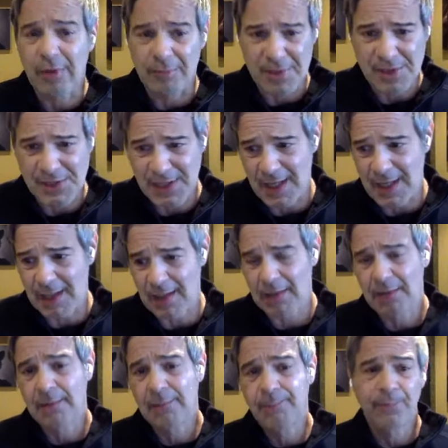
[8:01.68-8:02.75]
them to say
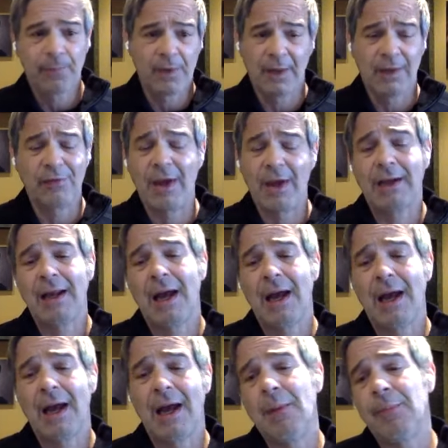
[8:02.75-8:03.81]
the exact
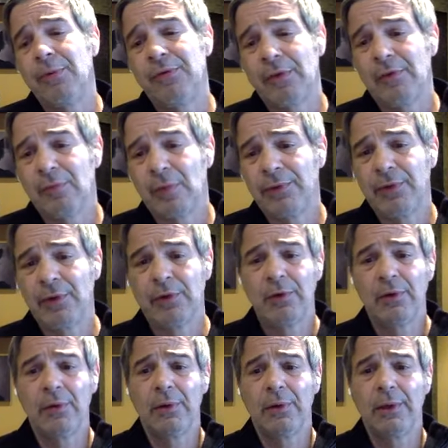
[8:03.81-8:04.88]
opposite of what
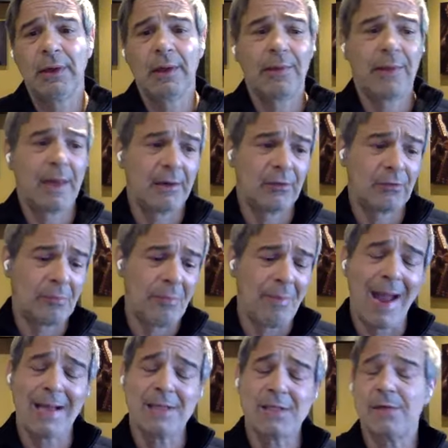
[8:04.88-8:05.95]
they're doing. And that is
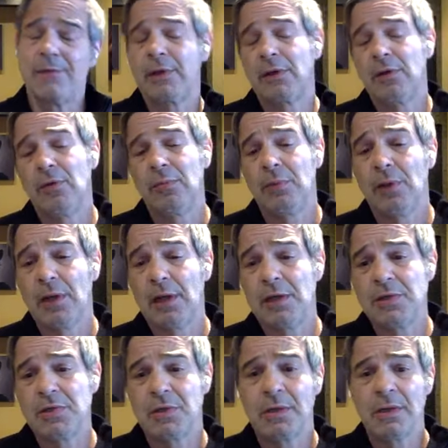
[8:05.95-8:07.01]
massive
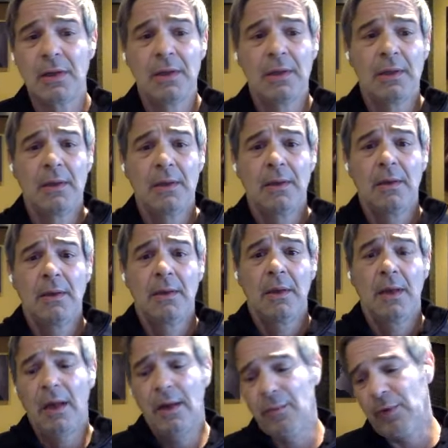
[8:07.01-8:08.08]
accumulation.
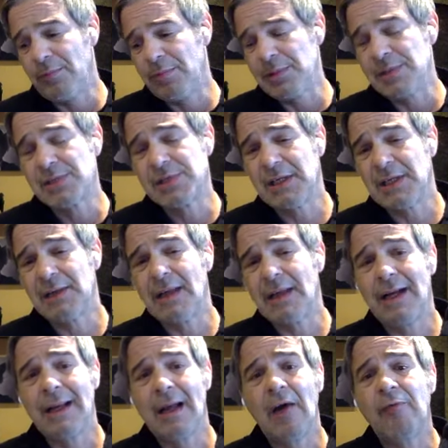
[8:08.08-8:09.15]
And we've been
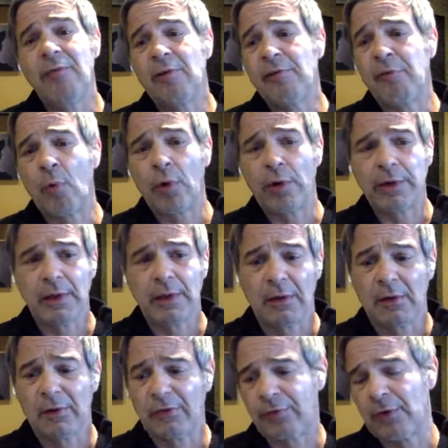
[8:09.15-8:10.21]
seeing that now for four
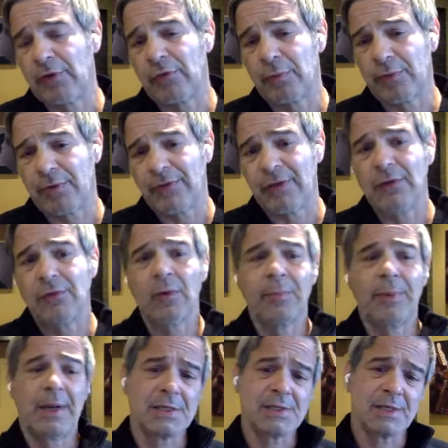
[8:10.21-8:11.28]
years, first with the central
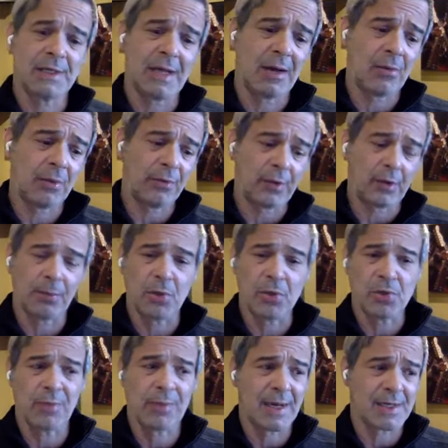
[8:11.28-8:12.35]
banks and now with the commercial
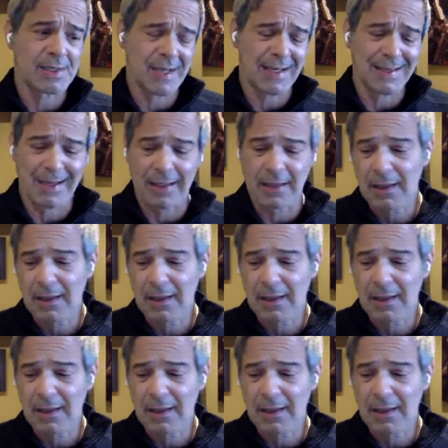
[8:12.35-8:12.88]
banks. And then